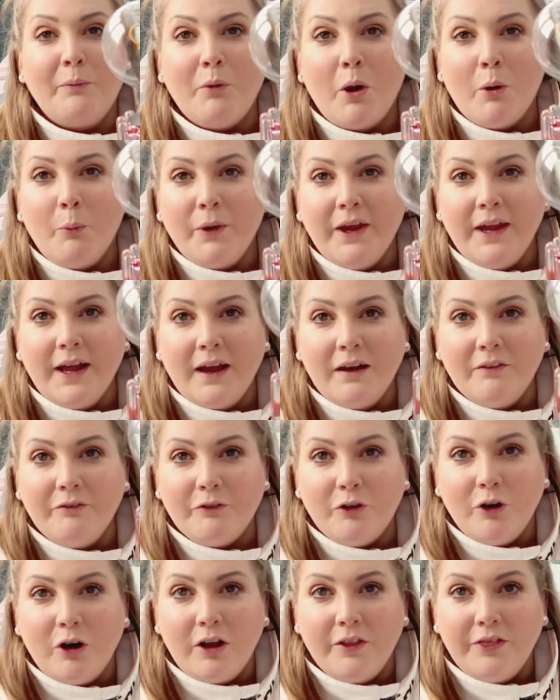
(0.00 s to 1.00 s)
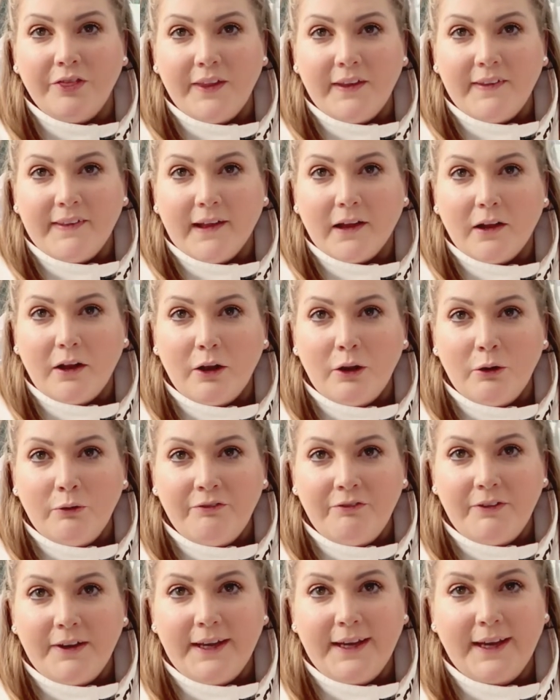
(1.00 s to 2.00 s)
then we have got this
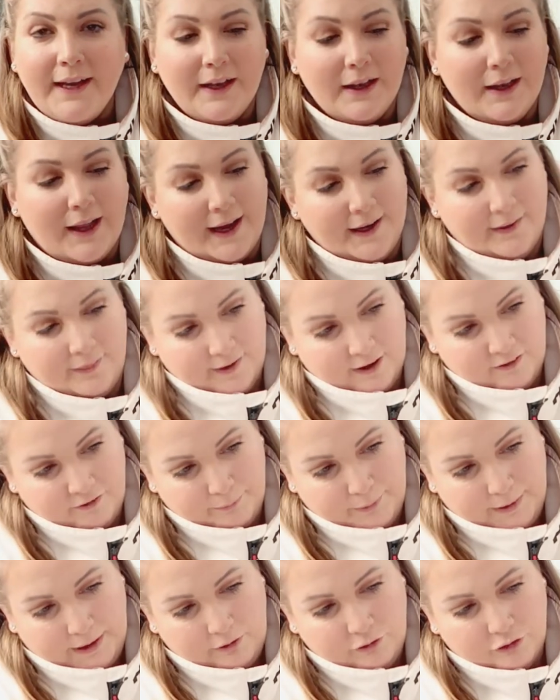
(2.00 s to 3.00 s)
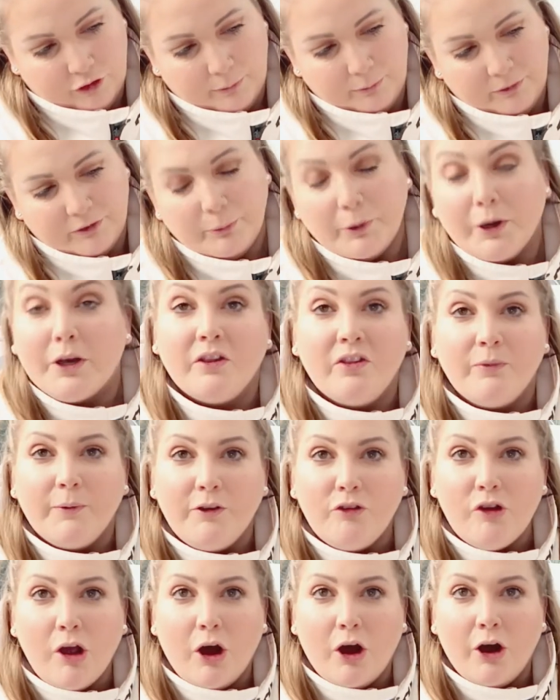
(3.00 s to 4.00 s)
lovely light that I've picked up. So I'm going to
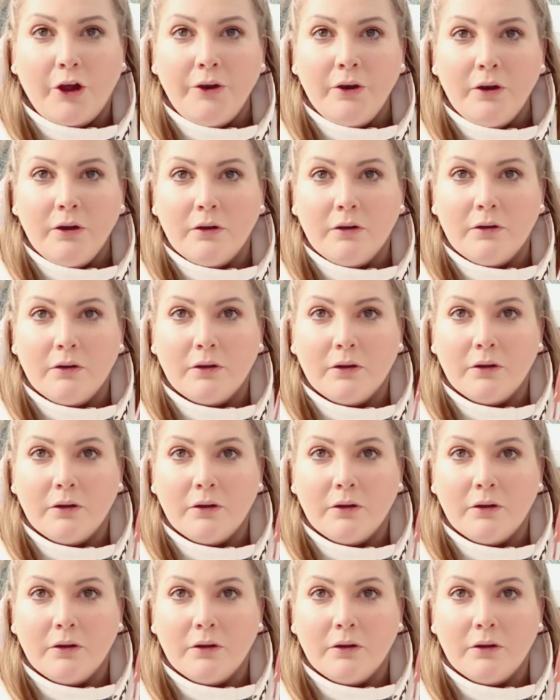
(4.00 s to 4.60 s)
switch it on.